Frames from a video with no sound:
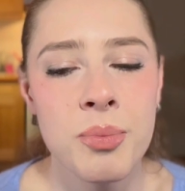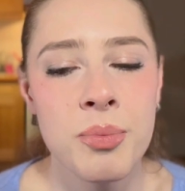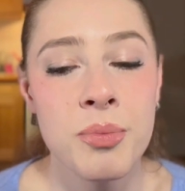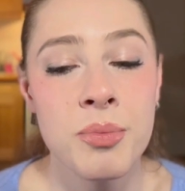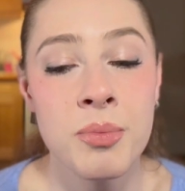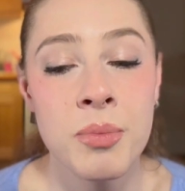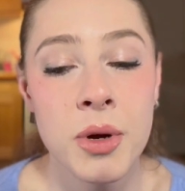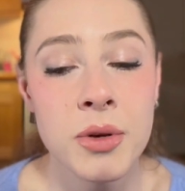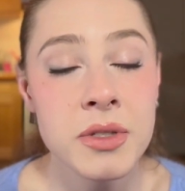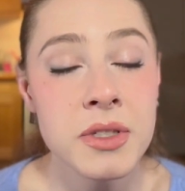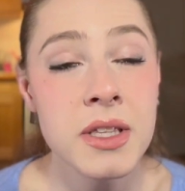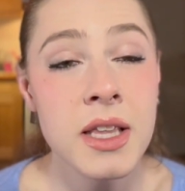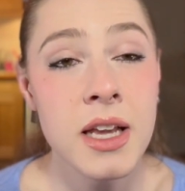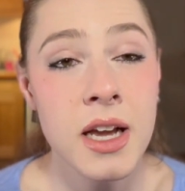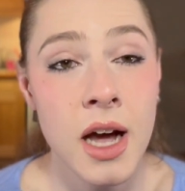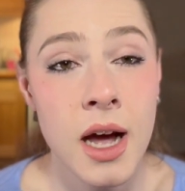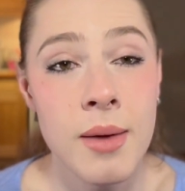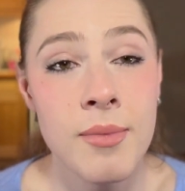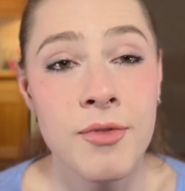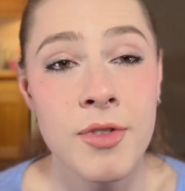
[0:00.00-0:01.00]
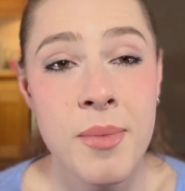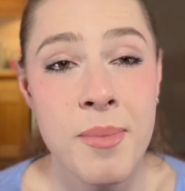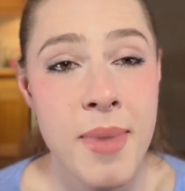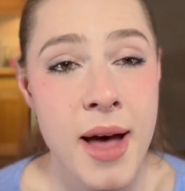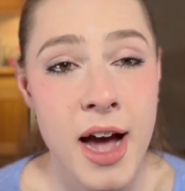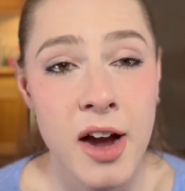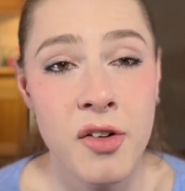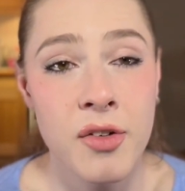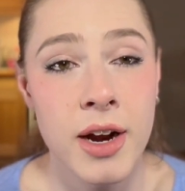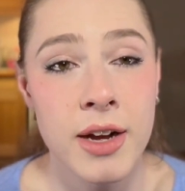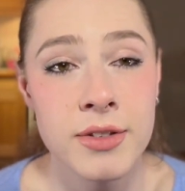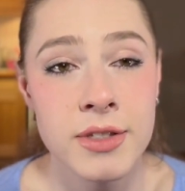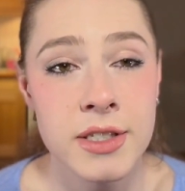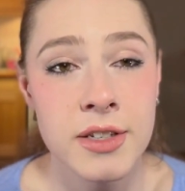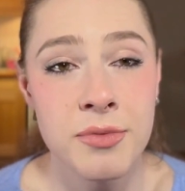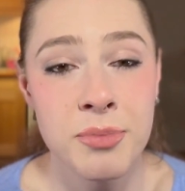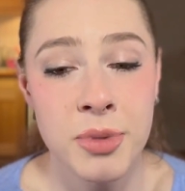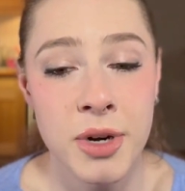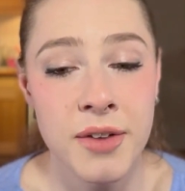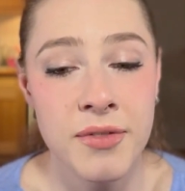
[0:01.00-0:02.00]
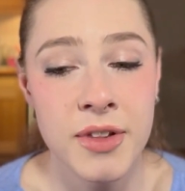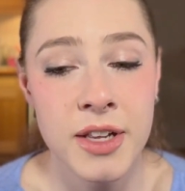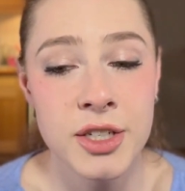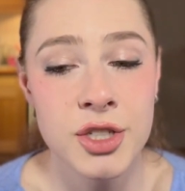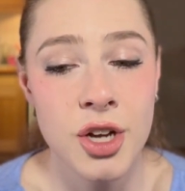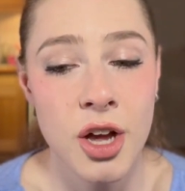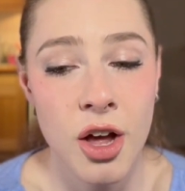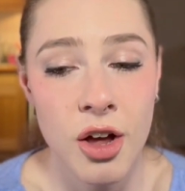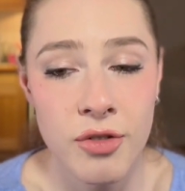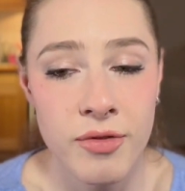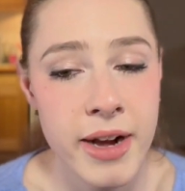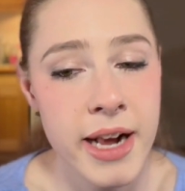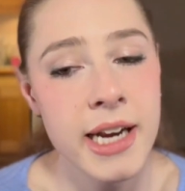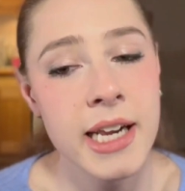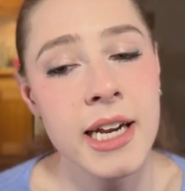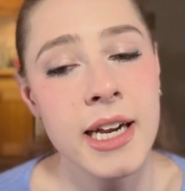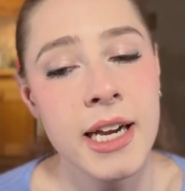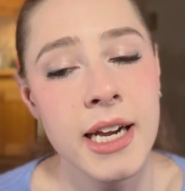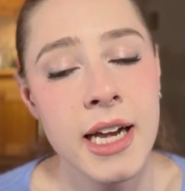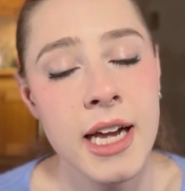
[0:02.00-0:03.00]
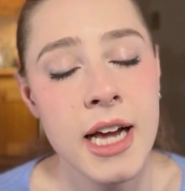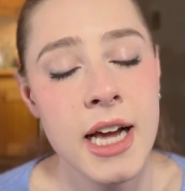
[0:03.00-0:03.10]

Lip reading: mostly come from backgrounds of privilege already,